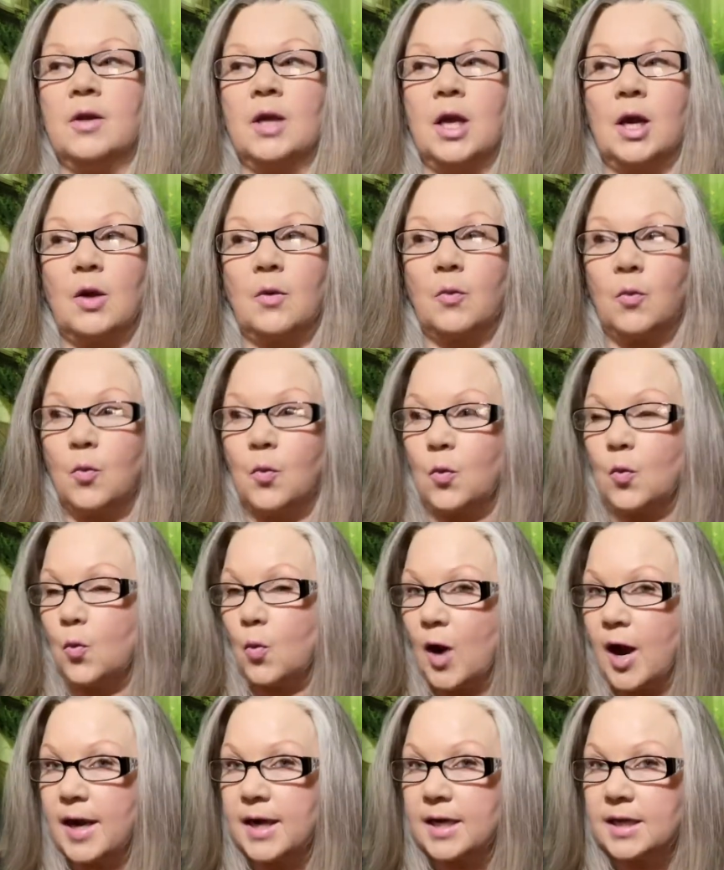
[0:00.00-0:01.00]
Like,
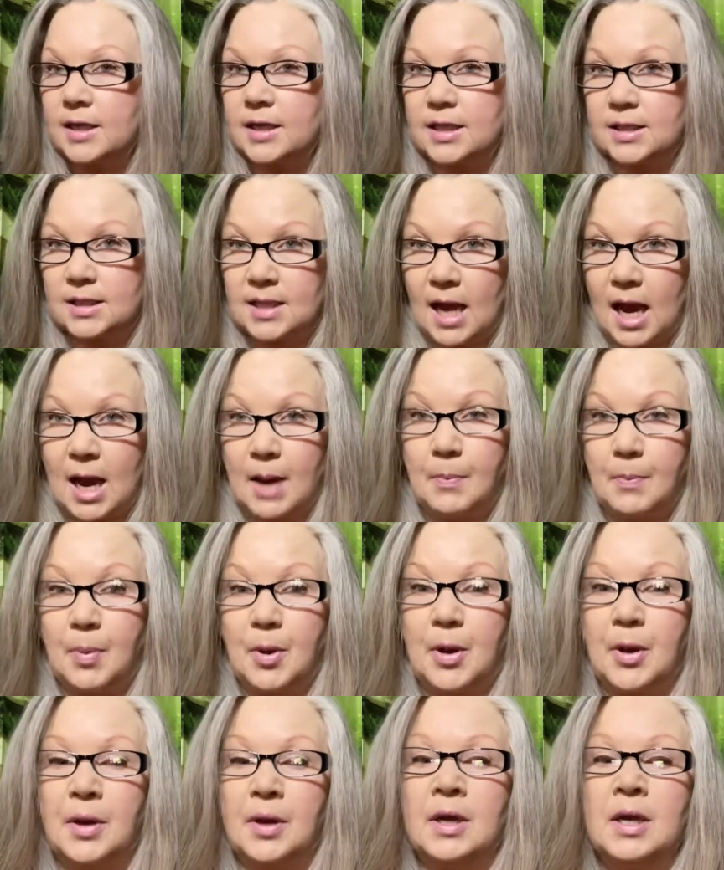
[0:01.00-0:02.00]
why did this
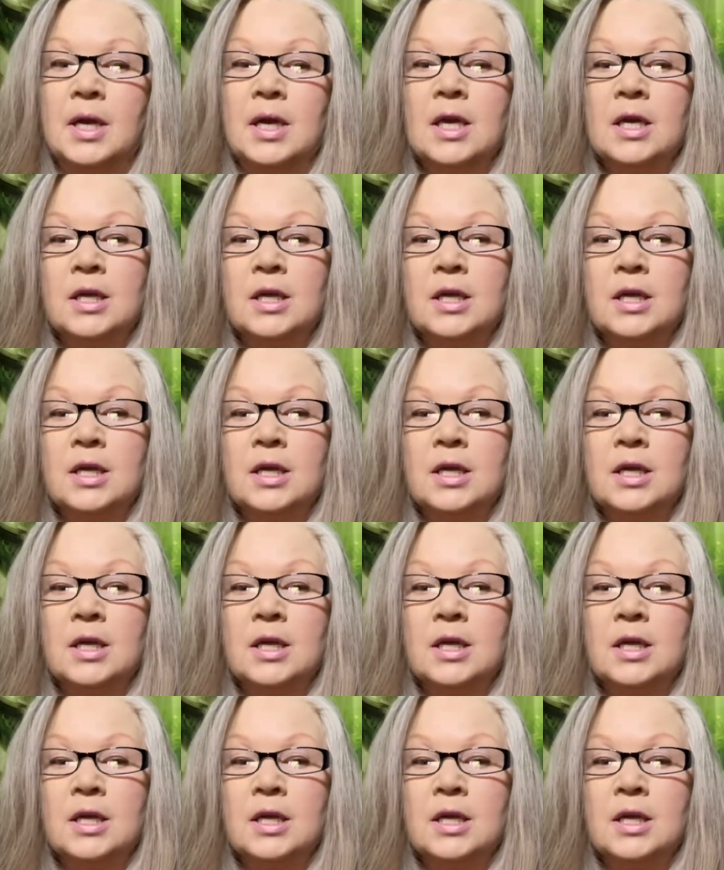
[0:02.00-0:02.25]
happen?